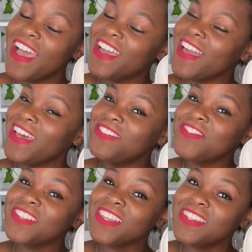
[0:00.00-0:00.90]
I got it
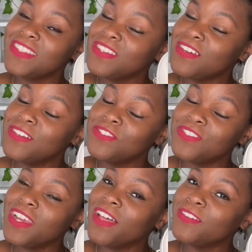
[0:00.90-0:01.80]
for less than
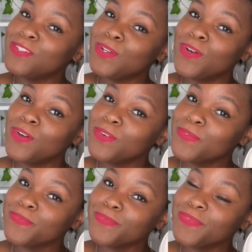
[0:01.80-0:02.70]
$100,
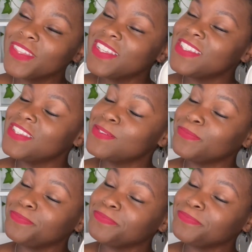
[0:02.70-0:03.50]
y'all. Listen,